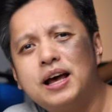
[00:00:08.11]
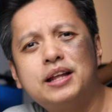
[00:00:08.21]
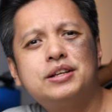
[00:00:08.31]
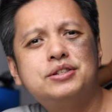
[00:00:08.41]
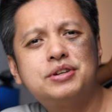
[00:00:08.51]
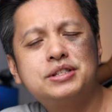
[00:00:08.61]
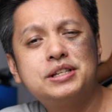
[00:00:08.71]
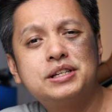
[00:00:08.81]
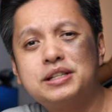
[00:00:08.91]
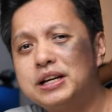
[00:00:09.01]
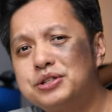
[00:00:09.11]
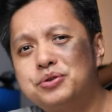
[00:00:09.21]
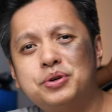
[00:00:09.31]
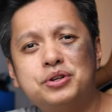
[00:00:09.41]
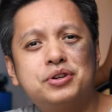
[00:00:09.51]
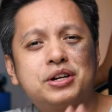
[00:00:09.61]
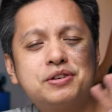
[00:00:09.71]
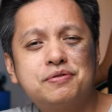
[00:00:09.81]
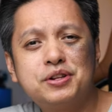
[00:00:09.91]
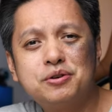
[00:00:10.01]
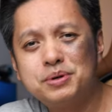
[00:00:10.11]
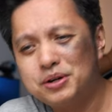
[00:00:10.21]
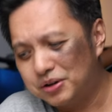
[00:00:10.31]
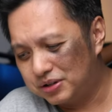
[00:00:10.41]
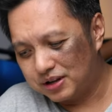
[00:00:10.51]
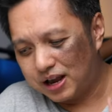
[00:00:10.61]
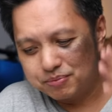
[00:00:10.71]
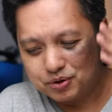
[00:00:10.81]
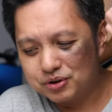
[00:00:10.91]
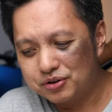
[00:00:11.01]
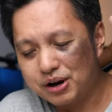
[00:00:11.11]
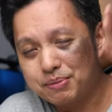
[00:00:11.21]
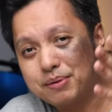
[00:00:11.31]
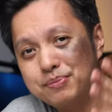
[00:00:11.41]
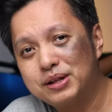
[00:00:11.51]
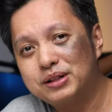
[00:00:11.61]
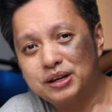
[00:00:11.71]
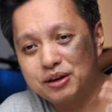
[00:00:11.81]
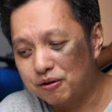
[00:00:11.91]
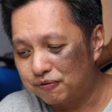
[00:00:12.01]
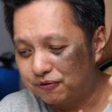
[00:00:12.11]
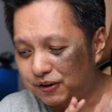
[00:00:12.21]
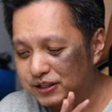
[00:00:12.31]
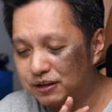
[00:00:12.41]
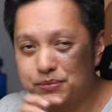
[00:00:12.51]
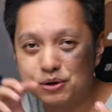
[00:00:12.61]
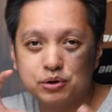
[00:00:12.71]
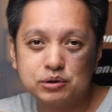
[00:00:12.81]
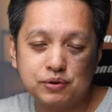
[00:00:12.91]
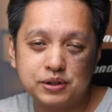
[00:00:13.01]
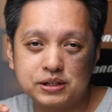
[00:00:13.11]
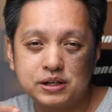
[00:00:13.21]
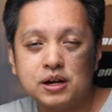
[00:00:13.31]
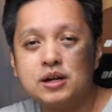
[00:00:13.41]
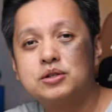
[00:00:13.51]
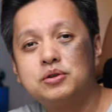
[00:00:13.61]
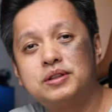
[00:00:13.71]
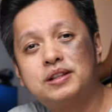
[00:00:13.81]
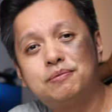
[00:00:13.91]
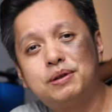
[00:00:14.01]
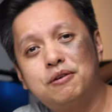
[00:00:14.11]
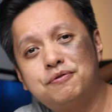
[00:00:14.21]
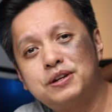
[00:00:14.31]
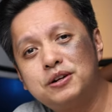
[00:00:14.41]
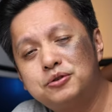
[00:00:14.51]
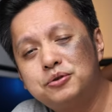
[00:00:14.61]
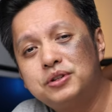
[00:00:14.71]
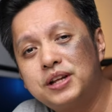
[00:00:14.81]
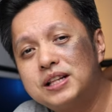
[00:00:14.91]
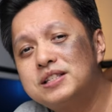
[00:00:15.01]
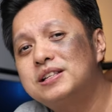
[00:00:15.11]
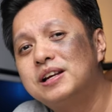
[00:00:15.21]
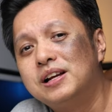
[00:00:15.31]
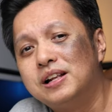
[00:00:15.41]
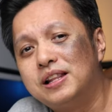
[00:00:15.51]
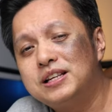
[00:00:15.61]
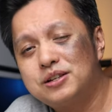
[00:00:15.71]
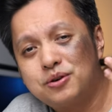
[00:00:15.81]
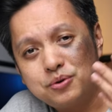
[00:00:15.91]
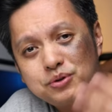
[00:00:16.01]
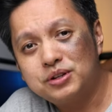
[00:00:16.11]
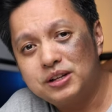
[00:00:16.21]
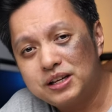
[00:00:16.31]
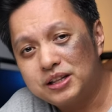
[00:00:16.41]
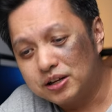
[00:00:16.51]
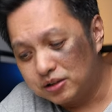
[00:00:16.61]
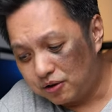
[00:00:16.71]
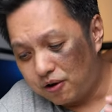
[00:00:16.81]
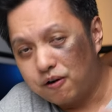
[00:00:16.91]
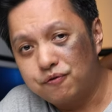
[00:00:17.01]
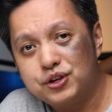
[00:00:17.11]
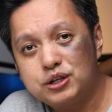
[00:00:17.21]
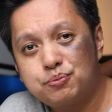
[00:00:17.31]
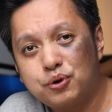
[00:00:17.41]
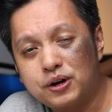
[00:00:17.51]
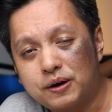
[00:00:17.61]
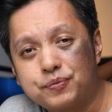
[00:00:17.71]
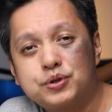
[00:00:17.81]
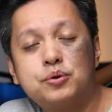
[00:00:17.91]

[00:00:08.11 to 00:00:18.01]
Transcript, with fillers: And as you can see, there's no introduction video because I'm not going to crack my brain thinking of fancy B-rolls for this. So without further ado, let's, let's go into the details of this product.